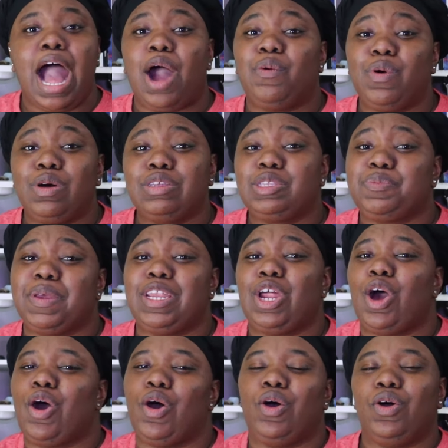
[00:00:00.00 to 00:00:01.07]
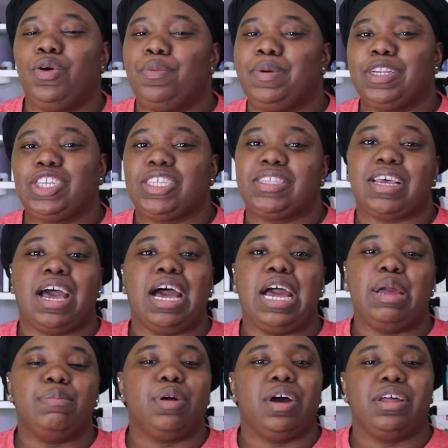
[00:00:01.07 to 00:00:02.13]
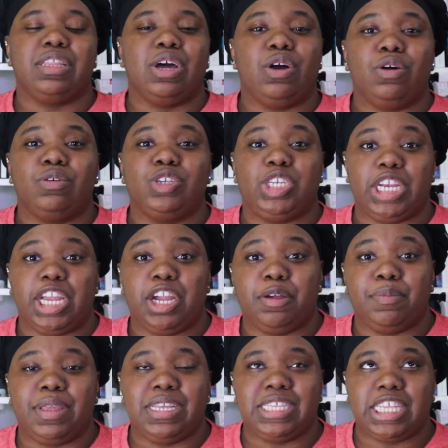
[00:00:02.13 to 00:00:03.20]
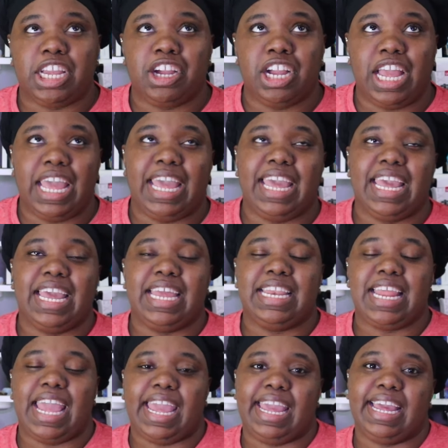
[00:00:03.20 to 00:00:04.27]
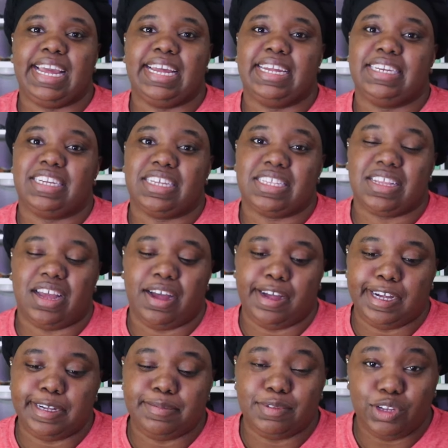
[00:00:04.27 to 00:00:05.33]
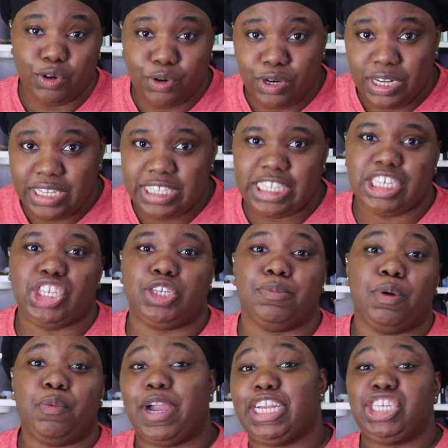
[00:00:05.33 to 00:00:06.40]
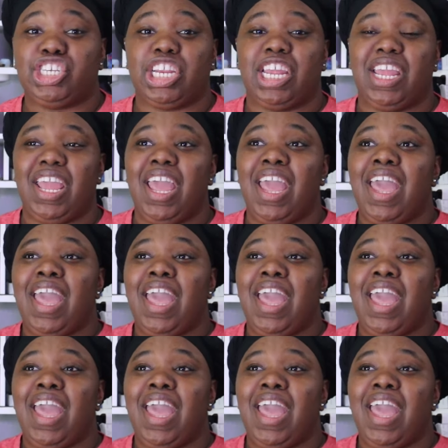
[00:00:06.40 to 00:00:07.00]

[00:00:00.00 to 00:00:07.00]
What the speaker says: I won't spend a whole bunch of time on the whole Jeremy, Sarah Ann, and Laura situation.